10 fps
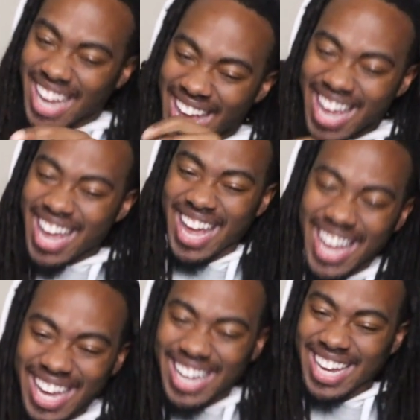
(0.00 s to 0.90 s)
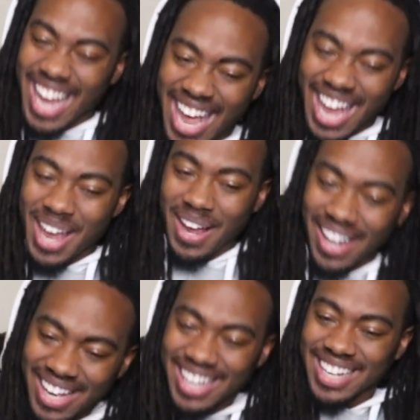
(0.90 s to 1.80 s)
Hey, hey, hey.
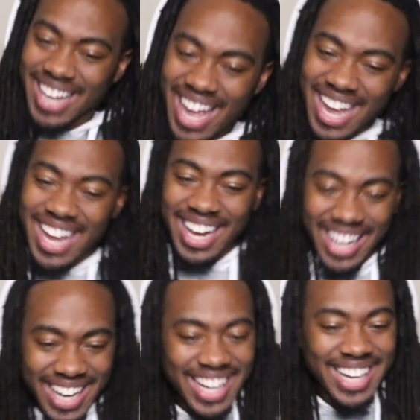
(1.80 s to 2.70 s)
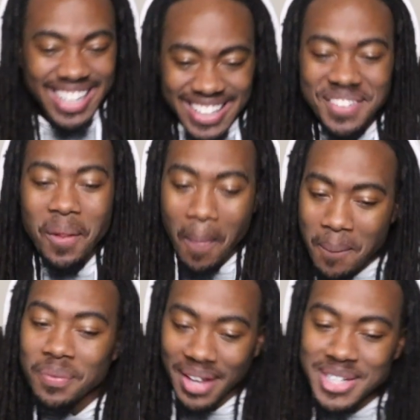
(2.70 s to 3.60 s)
Hey,
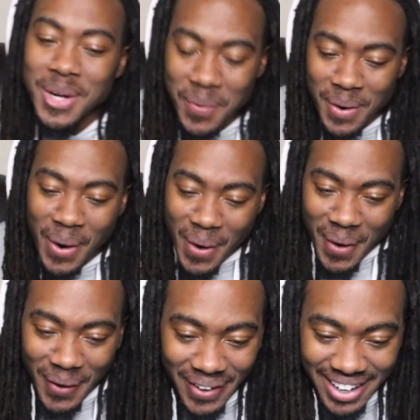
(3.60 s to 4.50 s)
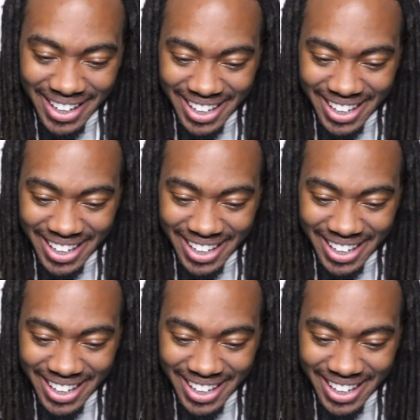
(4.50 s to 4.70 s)
that shit went hard.